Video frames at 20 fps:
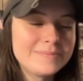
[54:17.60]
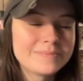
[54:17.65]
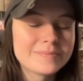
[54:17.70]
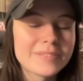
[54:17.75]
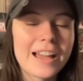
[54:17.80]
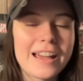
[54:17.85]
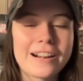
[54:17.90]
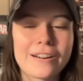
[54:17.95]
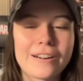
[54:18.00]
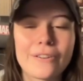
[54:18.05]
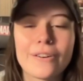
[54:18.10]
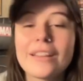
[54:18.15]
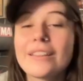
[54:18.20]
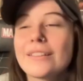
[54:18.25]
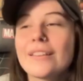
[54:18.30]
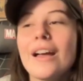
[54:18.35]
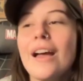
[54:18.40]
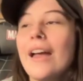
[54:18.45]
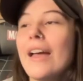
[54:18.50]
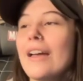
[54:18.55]
I don't know. If
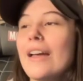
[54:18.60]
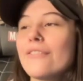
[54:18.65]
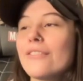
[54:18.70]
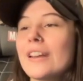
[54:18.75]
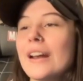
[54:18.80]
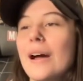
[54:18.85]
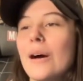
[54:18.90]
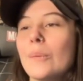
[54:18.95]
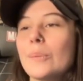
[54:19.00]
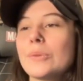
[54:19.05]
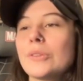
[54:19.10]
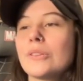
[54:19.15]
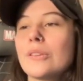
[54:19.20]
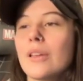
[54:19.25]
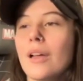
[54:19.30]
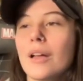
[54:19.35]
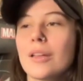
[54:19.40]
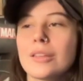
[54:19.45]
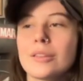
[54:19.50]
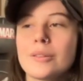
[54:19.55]
it helps,
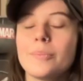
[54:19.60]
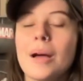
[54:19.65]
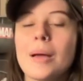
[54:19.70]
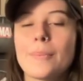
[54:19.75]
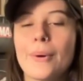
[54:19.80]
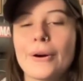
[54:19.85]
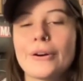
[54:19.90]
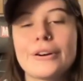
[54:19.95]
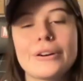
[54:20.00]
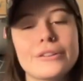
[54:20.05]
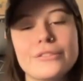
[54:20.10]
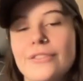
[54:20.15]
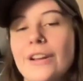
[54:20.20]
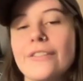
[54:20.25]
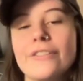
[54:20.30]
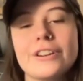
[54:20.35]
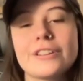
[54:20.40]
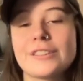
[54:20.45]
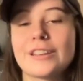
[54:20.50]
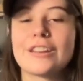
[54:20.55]
my partner's
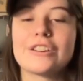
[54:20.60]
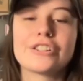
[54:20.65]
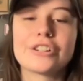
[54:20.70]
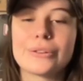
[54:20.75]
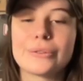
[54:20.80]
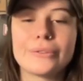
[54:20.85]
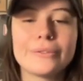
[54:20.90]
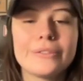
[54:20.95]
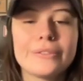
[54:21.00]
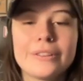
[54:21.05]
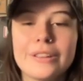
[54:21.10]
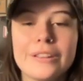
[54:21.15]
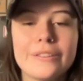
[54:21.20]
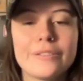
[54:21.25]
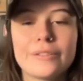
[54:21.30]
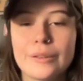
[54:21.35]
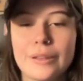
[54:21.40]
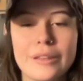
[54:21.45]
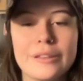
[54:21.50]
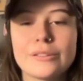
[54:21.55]
favorite is Andrew.
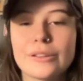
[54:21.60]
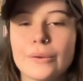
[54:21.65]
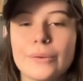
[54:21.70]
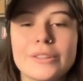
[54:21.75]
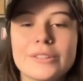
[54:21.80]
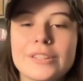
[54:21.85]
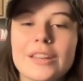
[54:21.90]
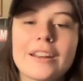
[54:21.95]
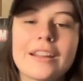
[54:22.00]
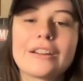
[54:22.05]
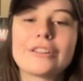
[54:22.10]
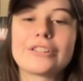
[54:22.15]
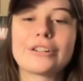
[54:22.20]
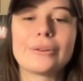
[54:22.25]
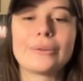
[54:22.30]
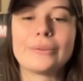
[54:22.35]
He he's always said Andrew.